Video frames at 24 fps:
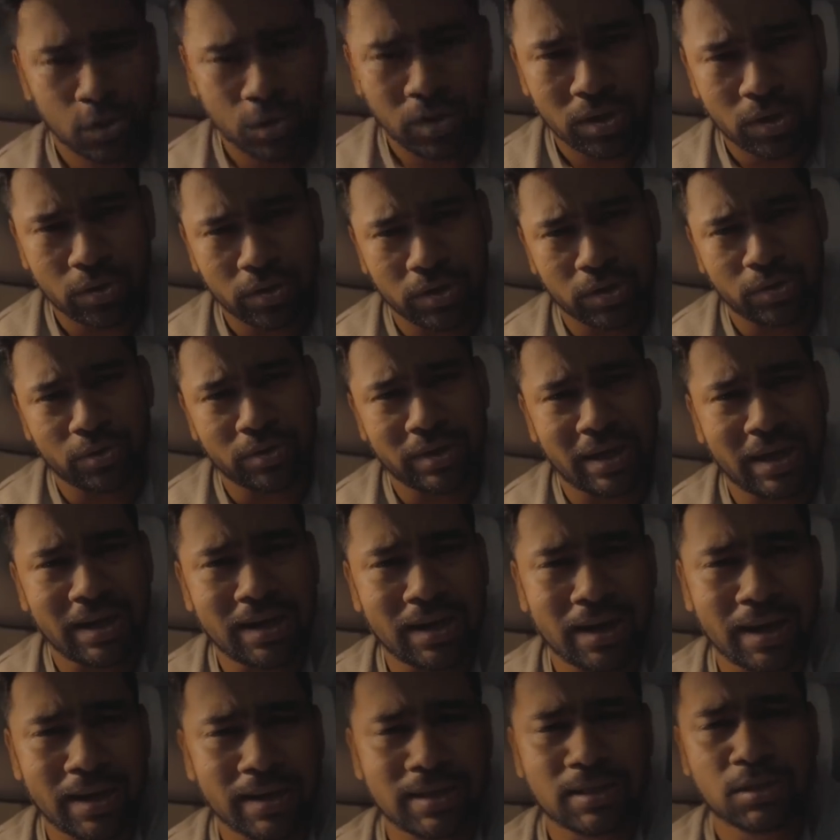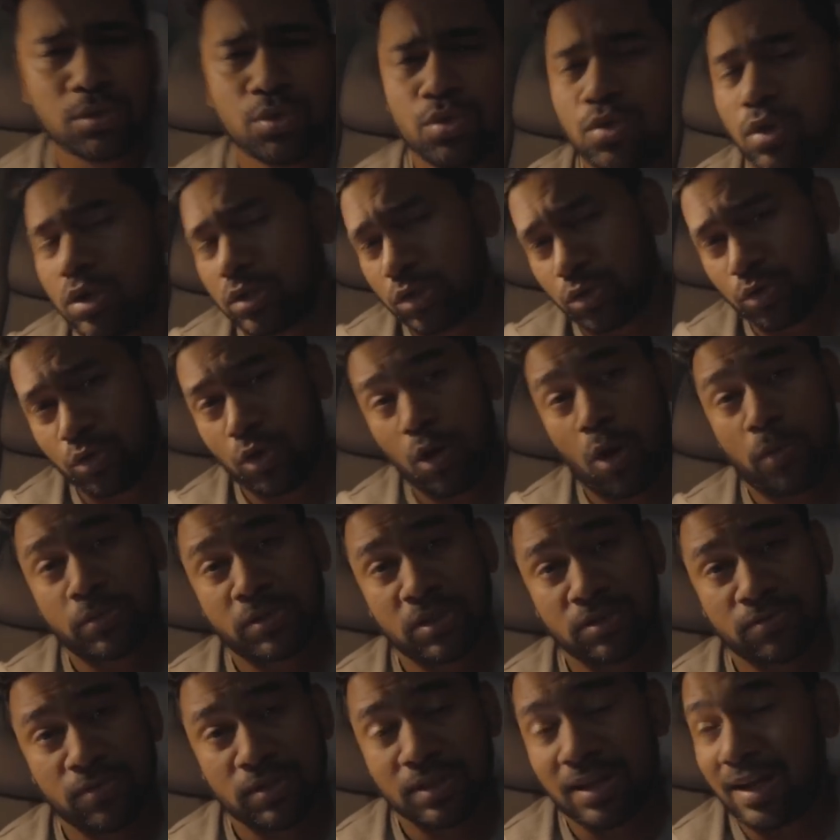you are going to get like two or three
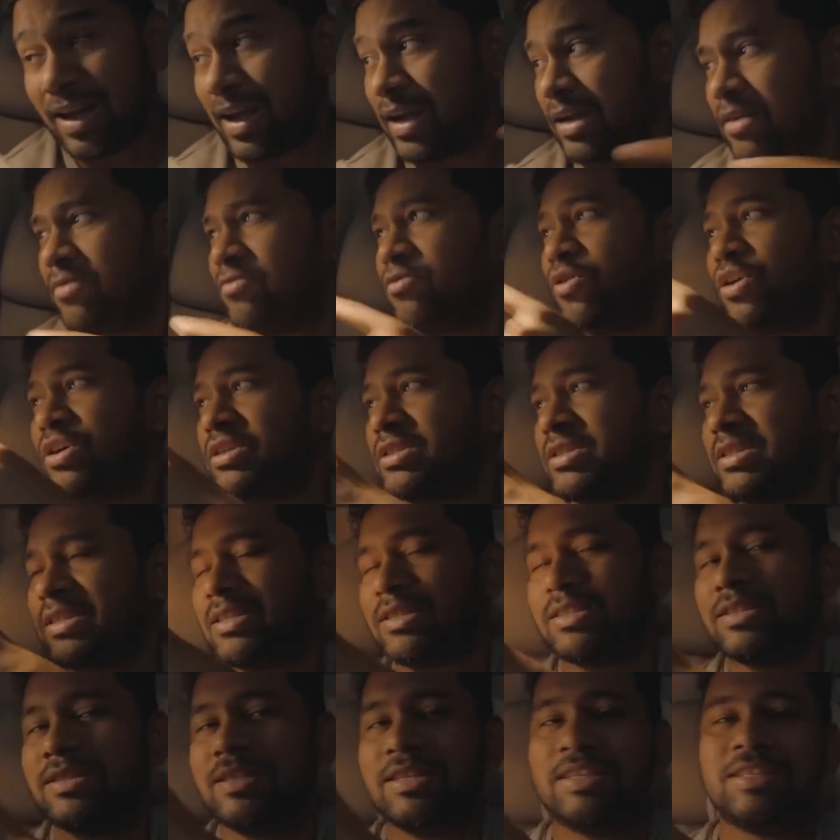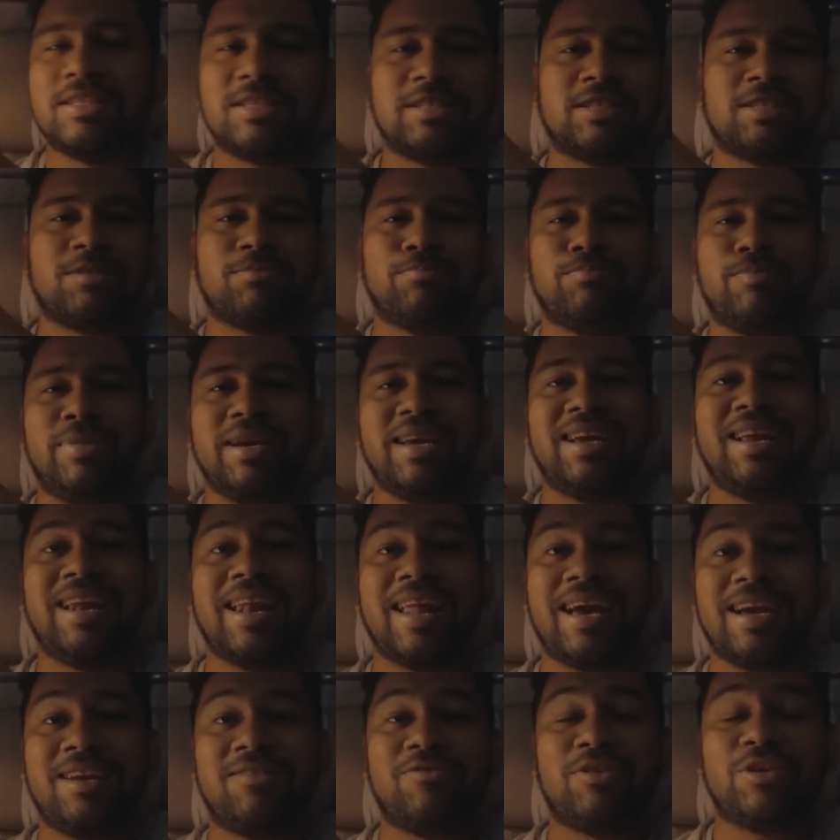options for the light. First is this big
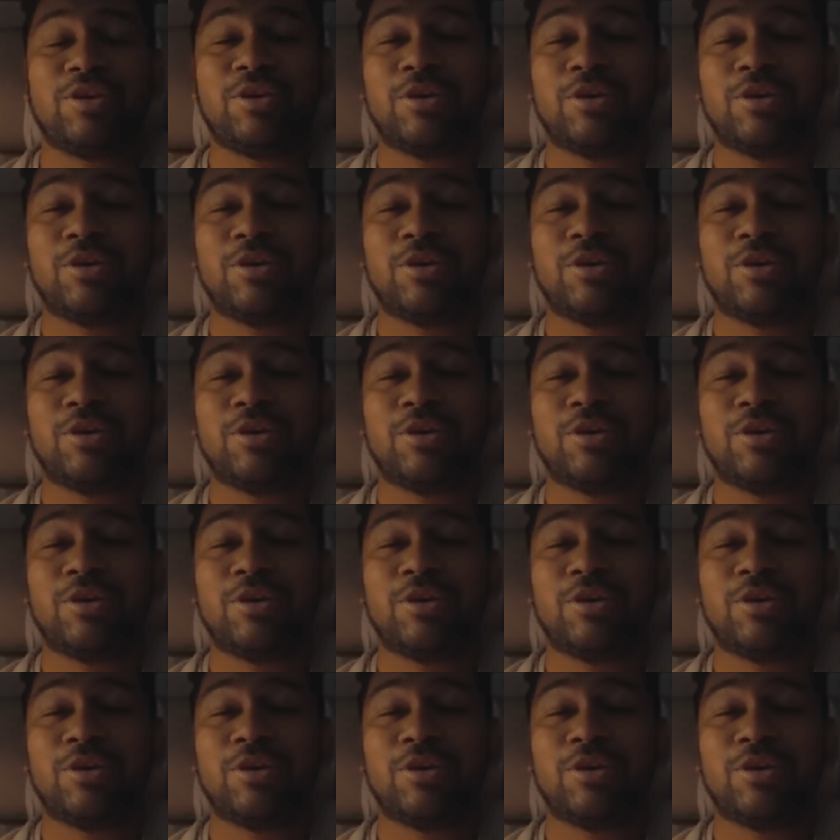light for